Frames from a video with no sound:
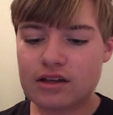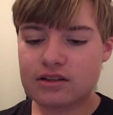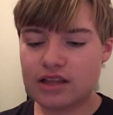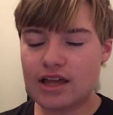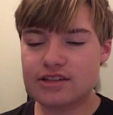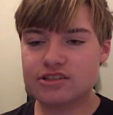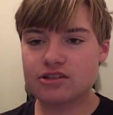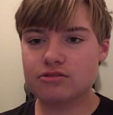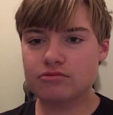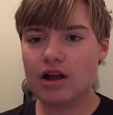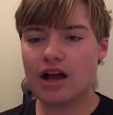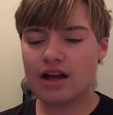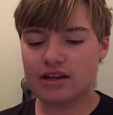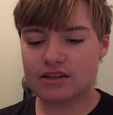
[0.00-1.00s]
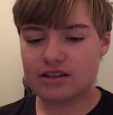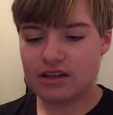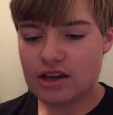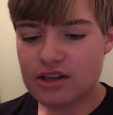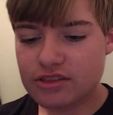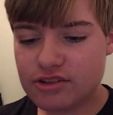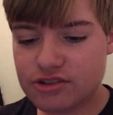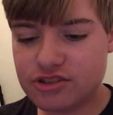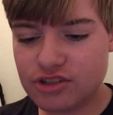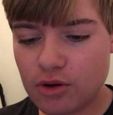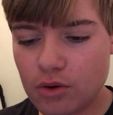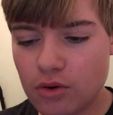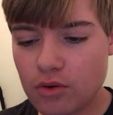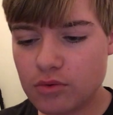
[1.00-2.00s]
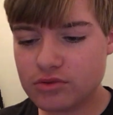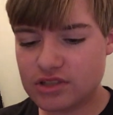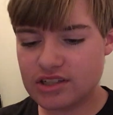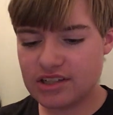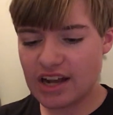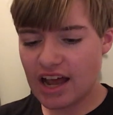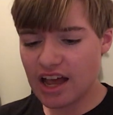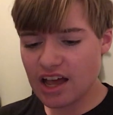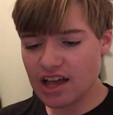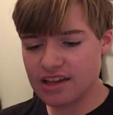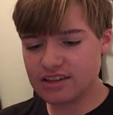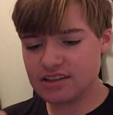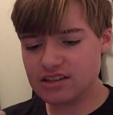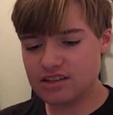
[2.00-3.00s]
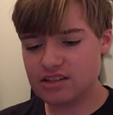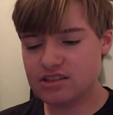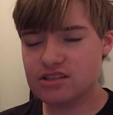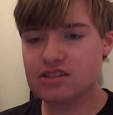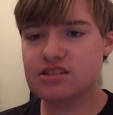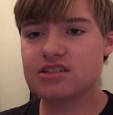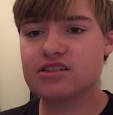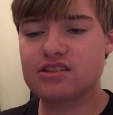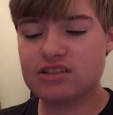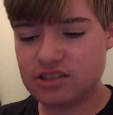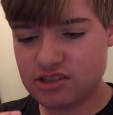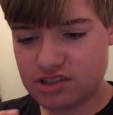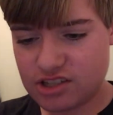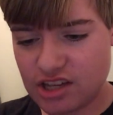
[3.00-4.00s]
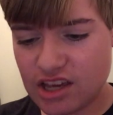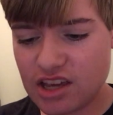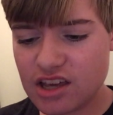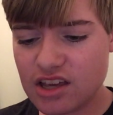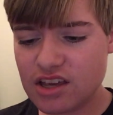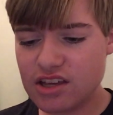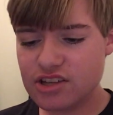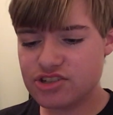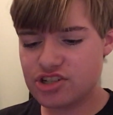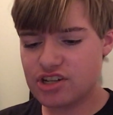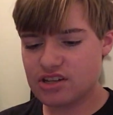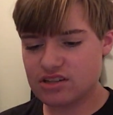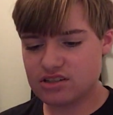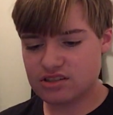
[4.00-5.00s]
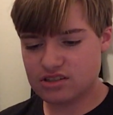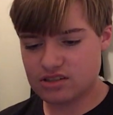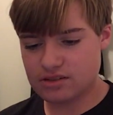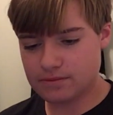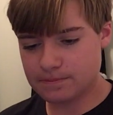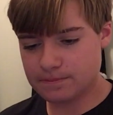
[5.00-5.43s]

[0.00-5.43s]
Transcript: classic rock. There's no denying it's contagious.